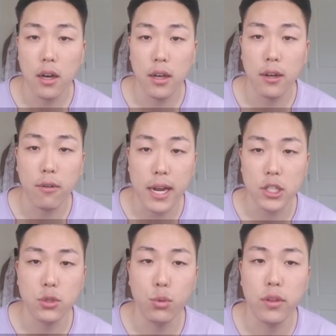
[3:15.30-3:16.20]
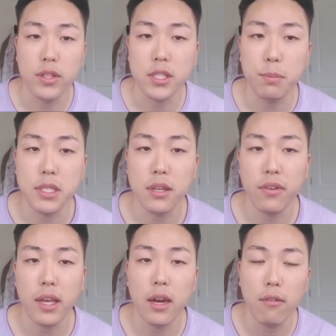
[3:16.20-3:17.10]
interaction with the
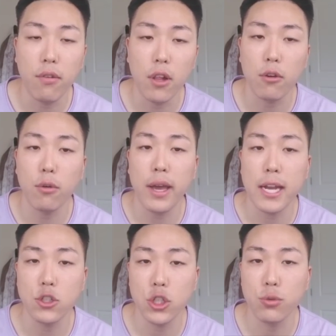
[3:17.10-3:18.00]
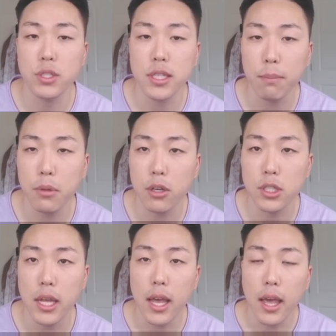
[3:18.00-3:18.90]
specific hair follicle androgen
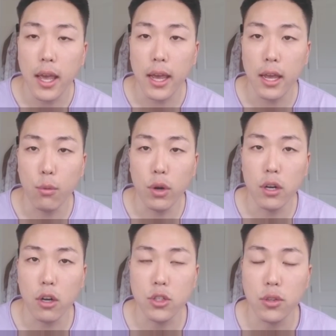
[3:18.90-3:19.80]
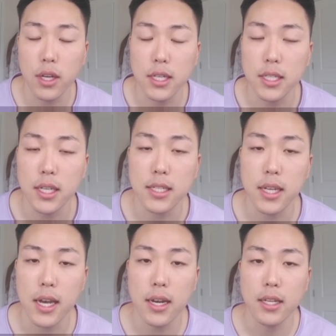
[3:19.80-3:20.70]
receptors. And what it also does is
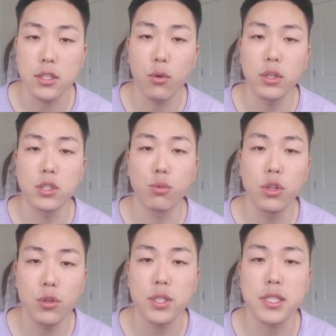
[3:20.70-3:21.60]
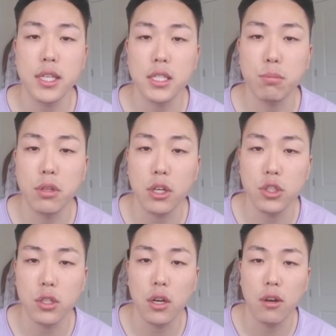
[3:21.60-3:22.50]
that it's going to reduce the skin's
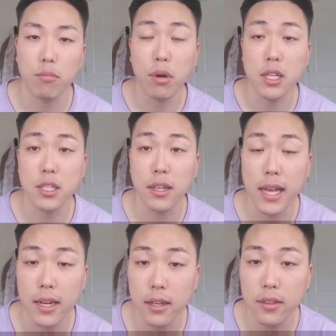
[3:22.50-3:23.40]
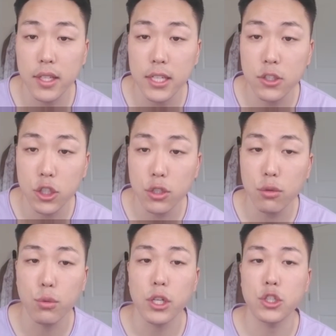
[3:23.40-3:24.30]
production of prostaglandin
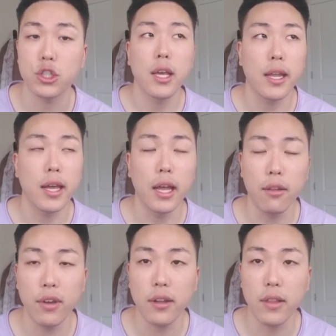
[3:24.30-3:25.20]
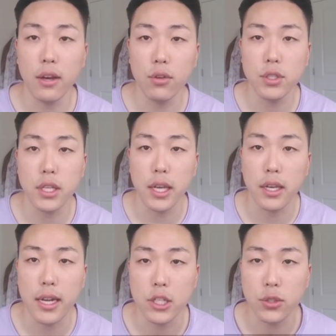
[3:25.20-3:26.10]
D2, which in elevated levels, it
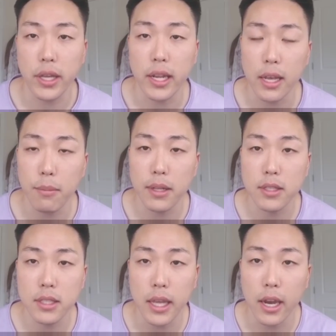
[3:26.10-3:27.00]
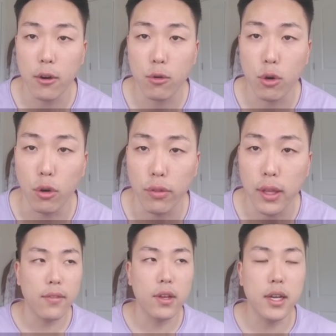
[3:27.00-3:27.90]
can actually inhibit hair growth.
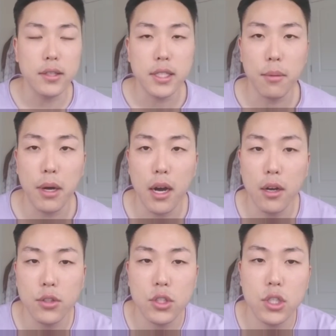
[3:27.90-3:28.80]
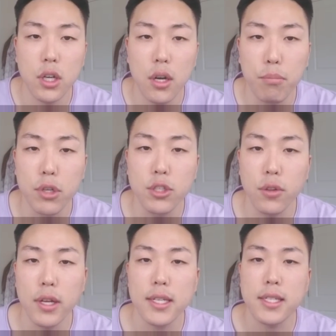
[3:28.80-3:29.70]
And the good thing about
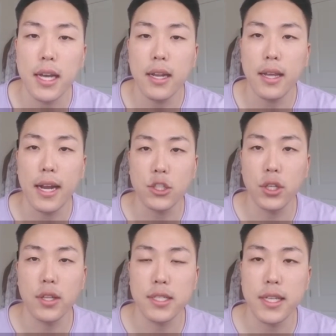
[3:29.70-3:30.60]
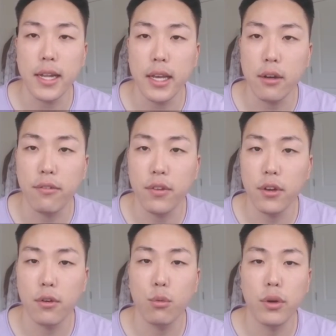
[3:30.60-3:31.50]
Breezula is that it actually does not
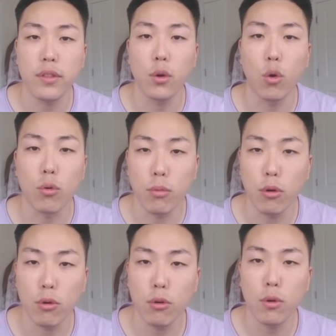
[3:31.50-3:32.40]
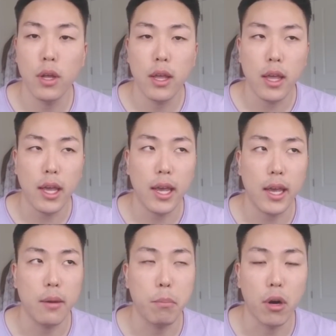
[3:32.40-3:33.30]
interfere with the hormonal
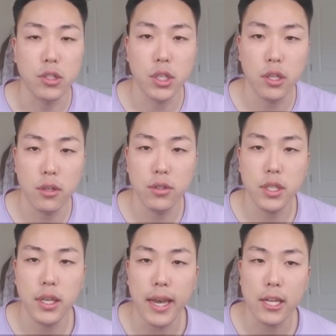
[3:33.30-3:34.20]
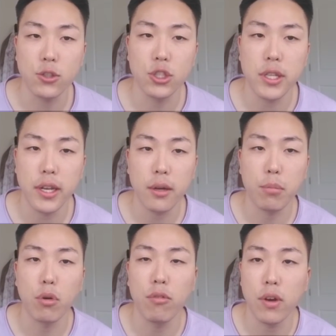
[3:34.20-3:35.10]
and in particular the androgenetic
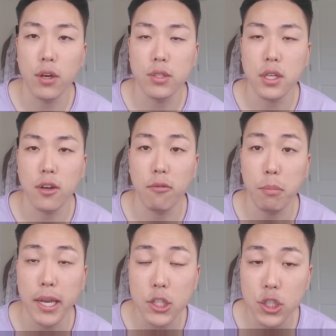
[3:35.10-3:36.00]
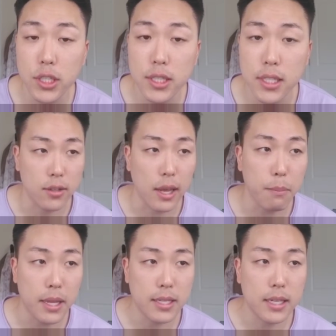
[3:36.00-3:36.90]
profiles of patients. That
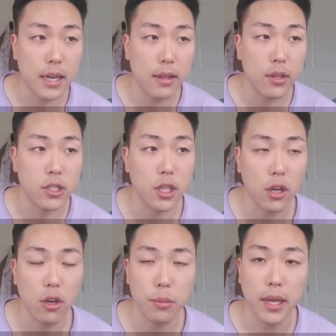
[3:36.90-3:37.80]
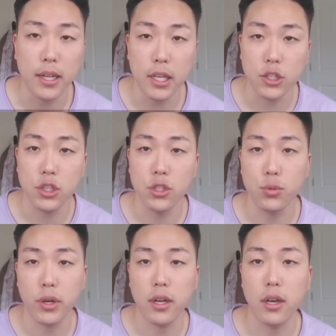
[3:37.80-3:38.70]
means that there's not going to be any issues
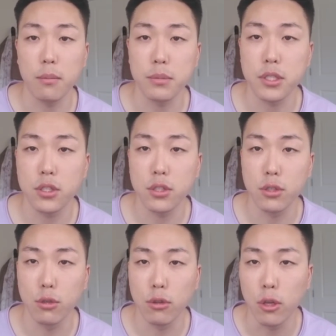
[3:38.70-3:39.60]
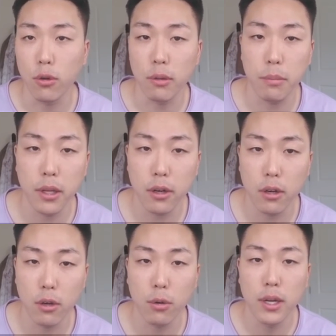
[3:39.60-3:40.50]
when it comes to low
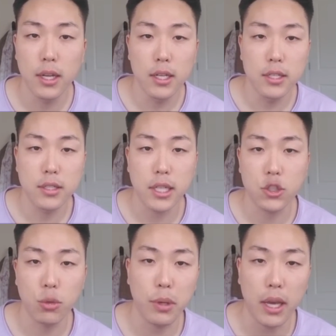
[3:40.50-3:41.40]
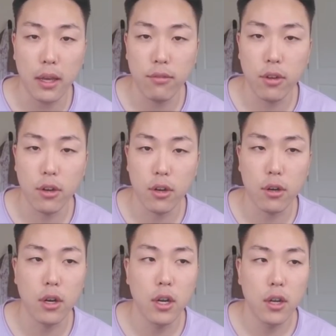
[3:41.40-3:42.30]
libido, sexual behavior,